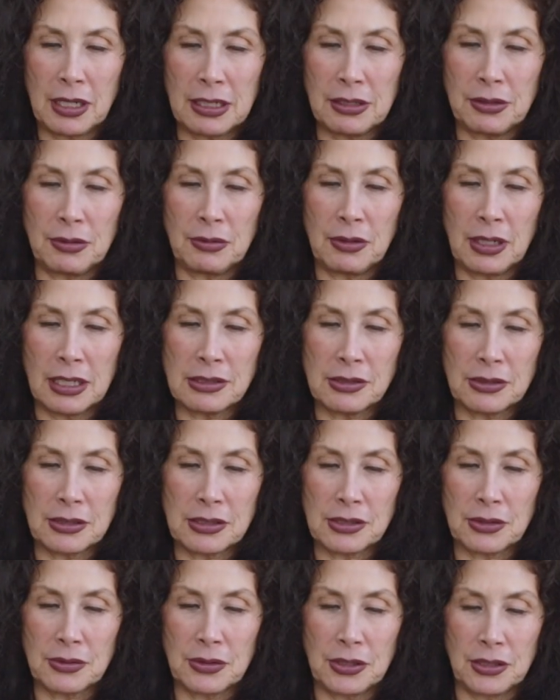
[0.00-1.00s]
you guys
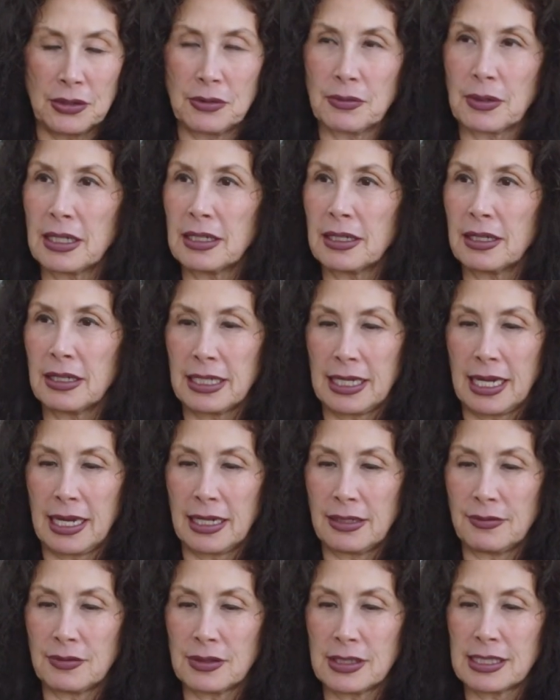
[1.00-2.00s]
look so cute right now. I
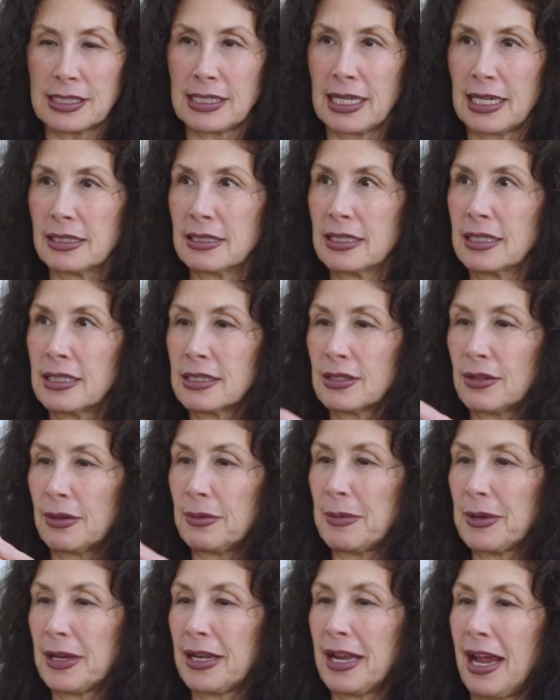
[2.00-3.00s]
can't even stand it. So
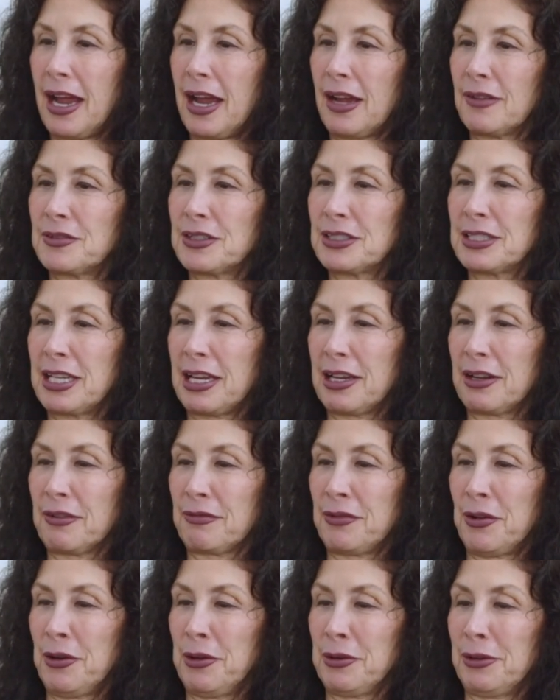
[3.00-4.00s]
I'm gonna have to take
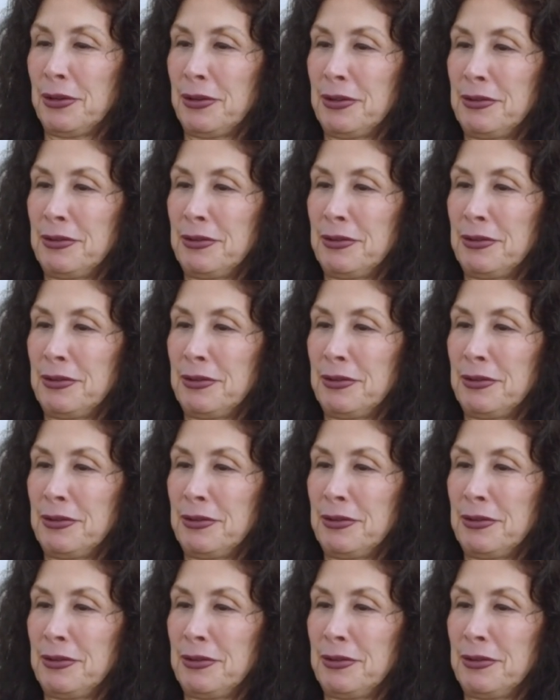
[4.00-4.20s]
a photo